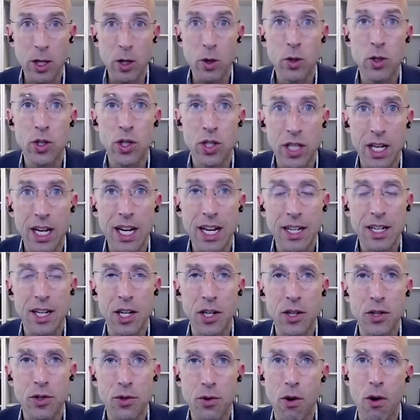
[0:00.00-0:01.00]
you cede
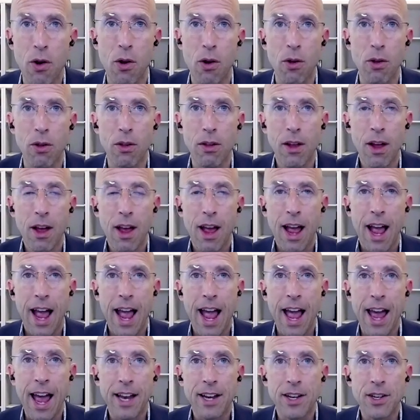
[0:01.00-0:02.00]
control
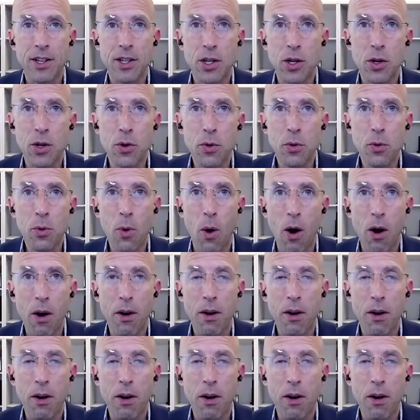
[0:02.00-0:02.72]
and you